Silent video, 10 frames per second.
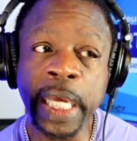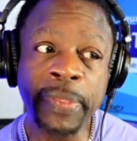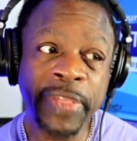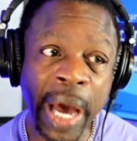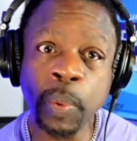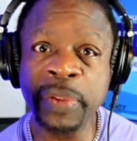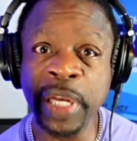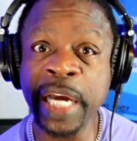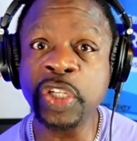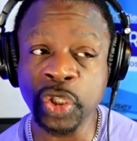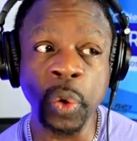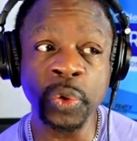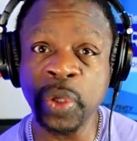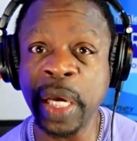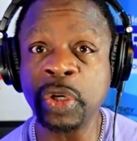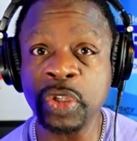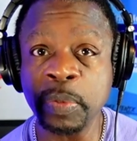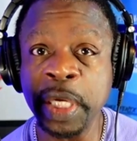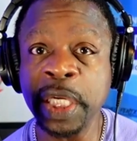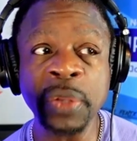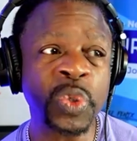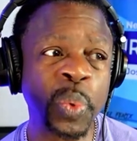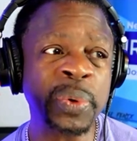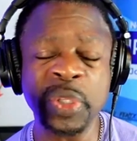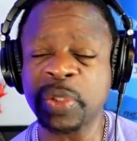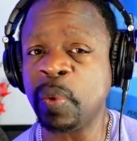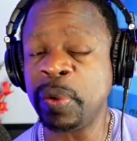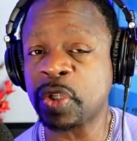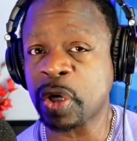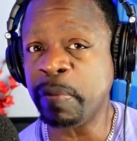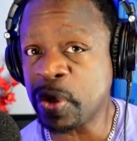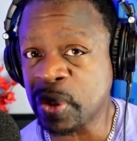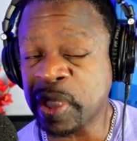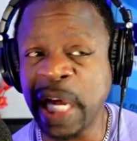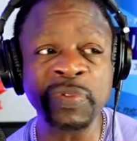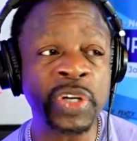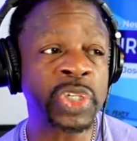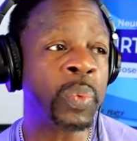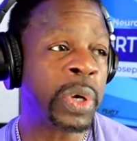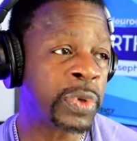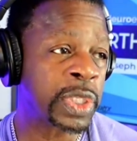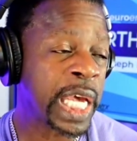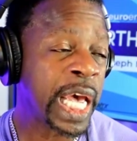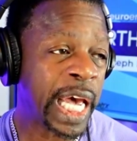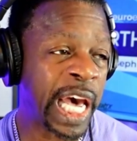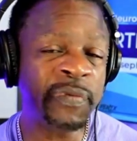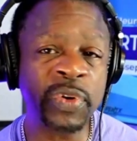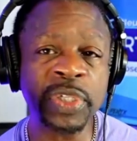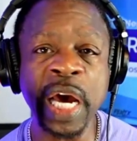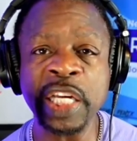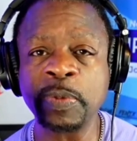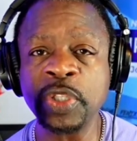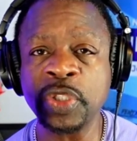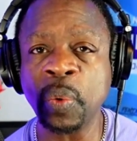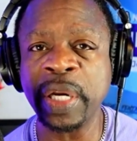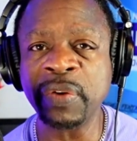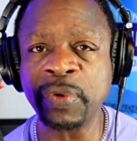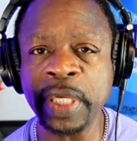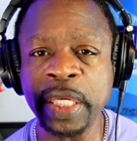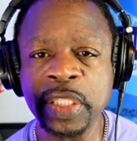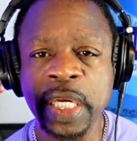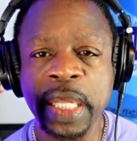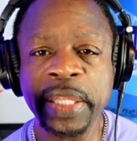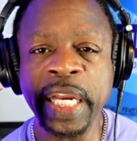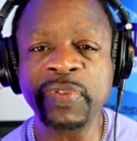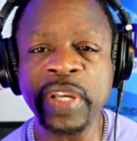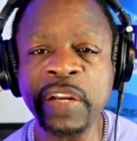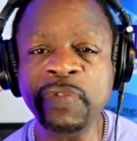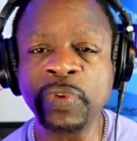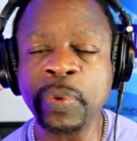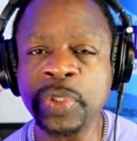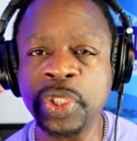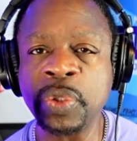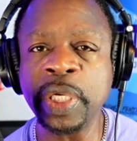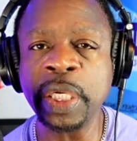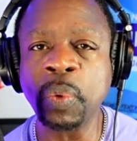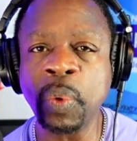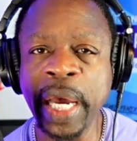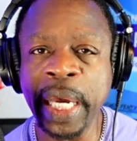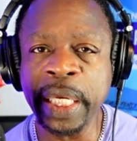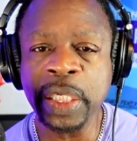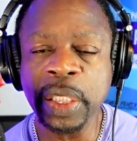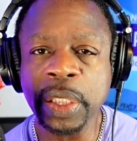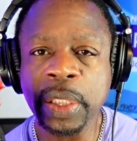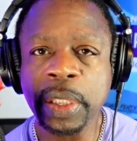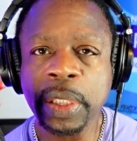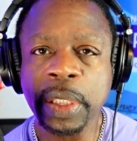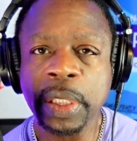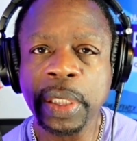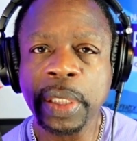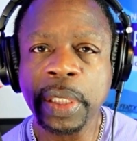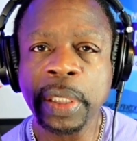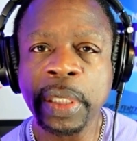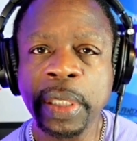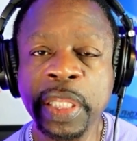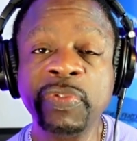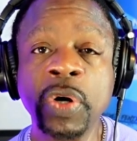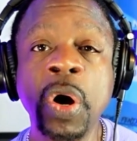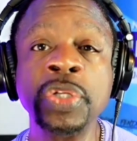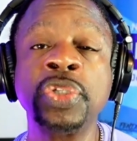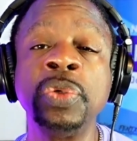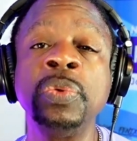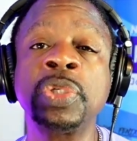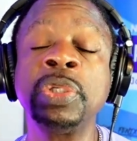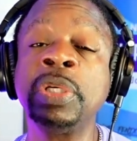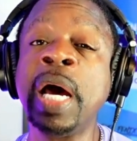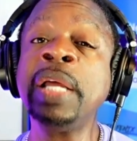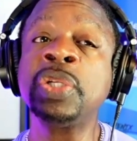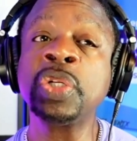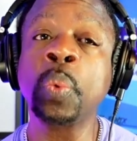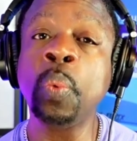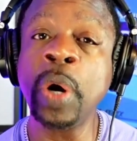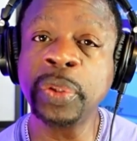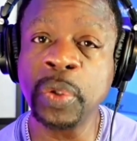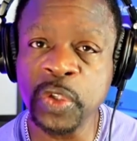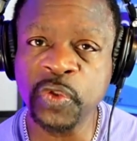that way that I just told you, and there's many others, whether it's commercial television, whether it's advertisements or whatever it is, that have influenced you in a way that have caused you to not just want those